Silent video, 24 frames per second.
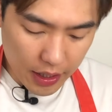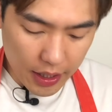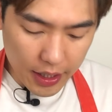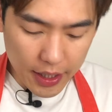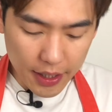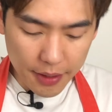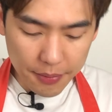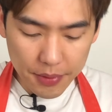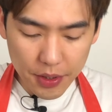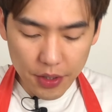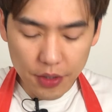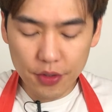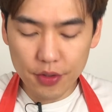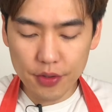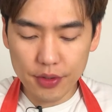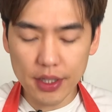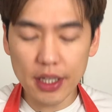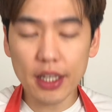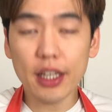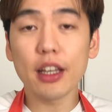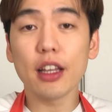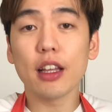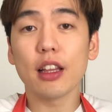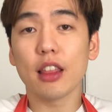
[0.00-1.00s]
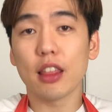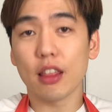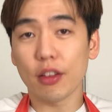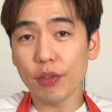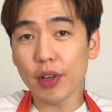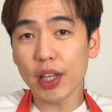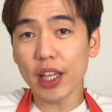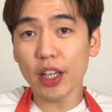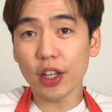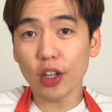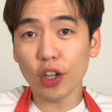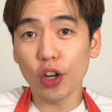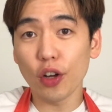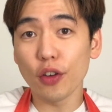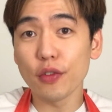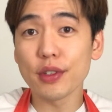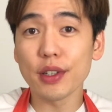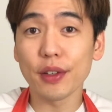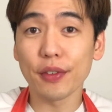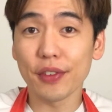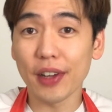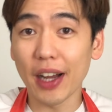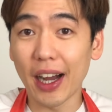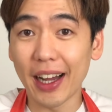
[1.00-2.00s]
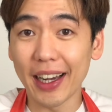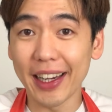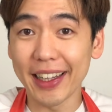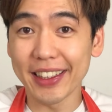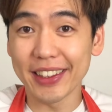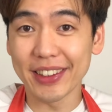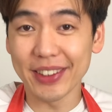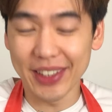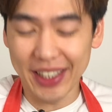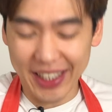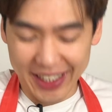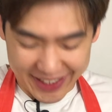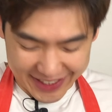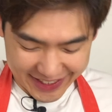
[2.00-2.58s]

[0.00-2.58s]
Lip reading: am using 3 cloves of garlic today.